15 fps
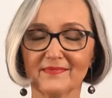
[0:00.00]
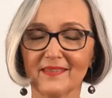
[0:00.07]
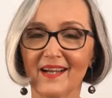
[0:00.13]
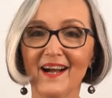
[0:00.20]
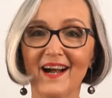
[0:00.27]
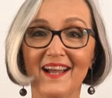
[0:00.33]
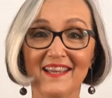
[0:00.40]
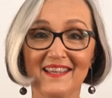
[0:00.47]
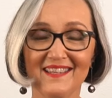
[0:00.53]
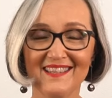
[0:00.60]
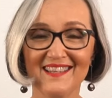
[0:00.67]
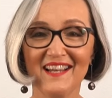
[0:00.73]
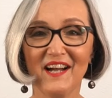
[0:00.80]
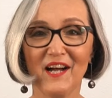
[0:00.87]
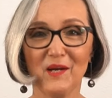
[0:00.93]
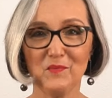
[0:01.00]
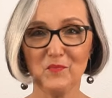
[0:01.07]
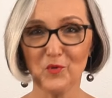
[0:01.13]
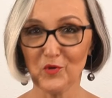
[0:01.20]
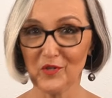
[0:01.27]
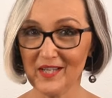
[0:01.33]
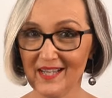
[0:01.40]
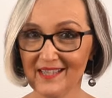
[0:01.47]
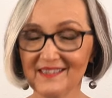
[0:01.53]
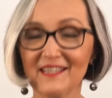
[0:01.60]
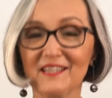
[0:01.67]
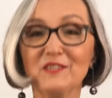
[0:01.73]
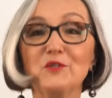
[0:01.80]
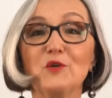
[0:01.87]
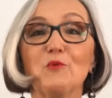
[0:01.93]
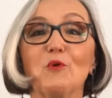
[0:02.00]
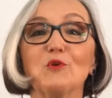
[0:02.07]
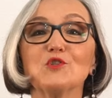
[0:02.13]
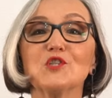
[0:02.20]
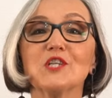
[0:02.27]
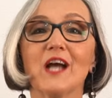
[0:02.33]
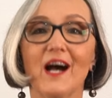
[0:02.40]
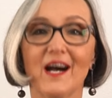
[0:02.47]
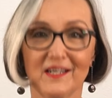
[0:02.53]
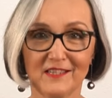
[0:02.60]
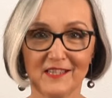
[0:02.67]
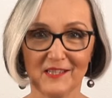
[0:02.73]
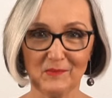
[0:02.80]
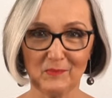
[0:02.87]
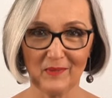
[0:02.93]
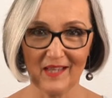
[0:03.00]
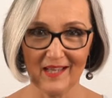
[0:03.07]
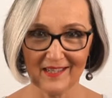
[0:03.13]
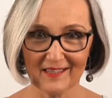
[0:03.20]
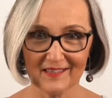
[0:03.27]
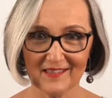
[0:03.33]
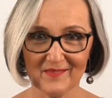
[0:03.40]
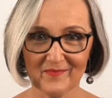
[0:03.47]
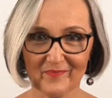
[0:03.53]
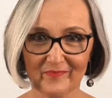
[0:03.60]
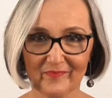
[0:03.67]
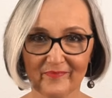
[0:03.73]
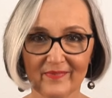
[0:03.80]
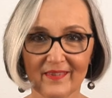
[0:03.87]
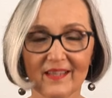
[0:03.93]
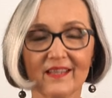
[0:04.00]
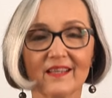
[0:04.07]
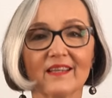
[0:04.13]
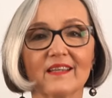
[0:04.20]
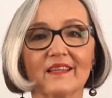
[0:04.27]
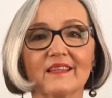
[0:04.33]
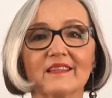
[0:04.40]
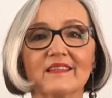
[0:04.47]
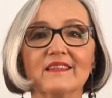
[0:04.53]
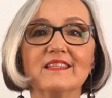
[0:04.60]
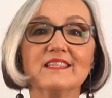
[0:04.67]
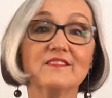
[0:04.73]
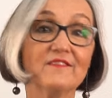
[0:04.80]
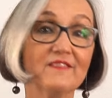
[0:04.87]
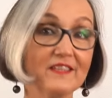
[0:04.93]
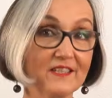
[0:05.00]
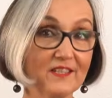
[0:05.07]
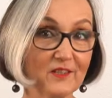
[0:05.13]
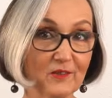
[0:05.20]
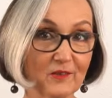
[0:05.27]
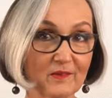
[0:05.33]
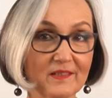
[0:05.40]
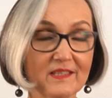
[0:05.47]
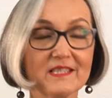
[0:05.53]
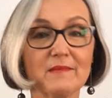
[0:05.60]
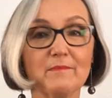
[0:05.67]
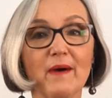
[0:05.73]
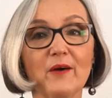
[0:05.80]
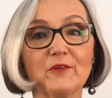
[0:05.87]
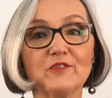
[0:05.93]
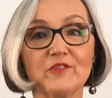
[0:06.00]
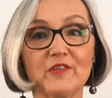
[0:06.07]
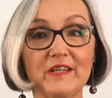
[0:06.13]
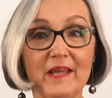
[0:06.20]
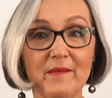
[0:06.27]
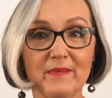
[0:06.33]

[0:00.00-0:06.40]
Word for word: Hi, I'm Boryana and you're watching Art Unplugged. This video is about René